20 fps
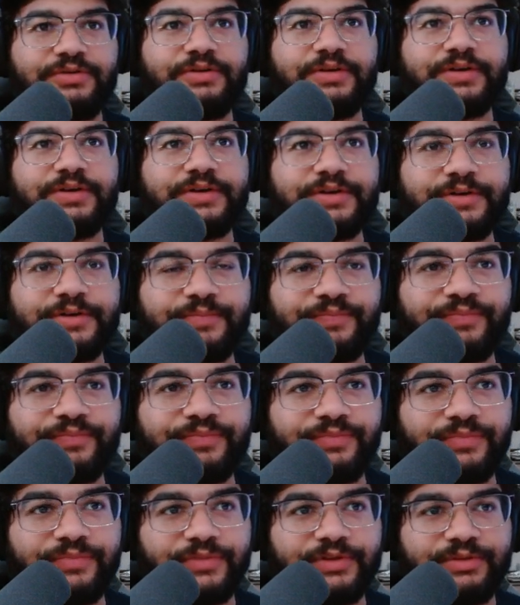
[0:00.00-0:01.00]

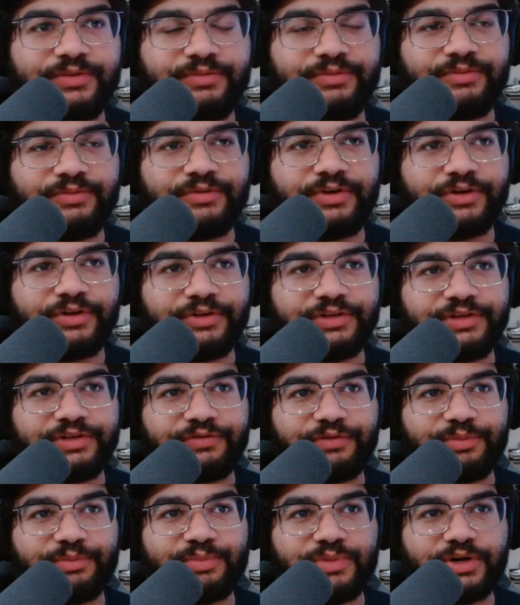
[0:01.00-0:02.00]
all the
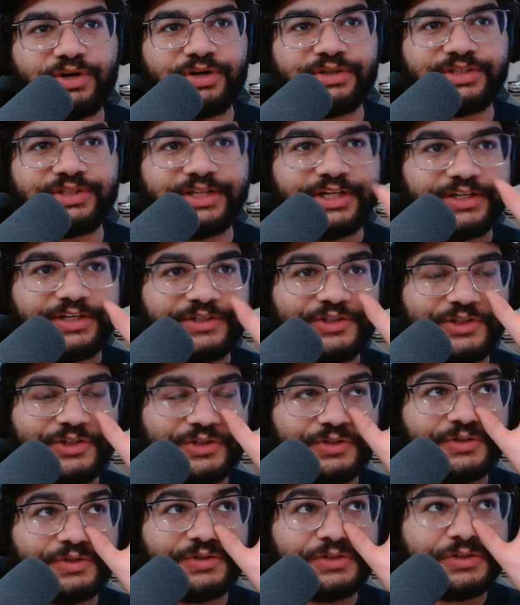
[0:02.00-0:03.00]
different models I can
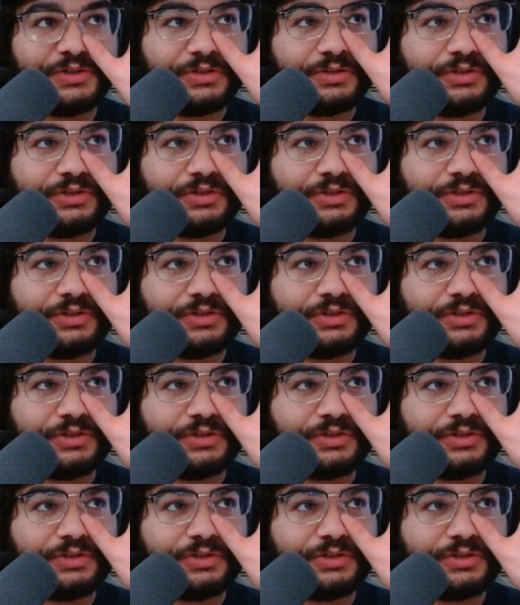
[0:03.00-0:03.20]
choose,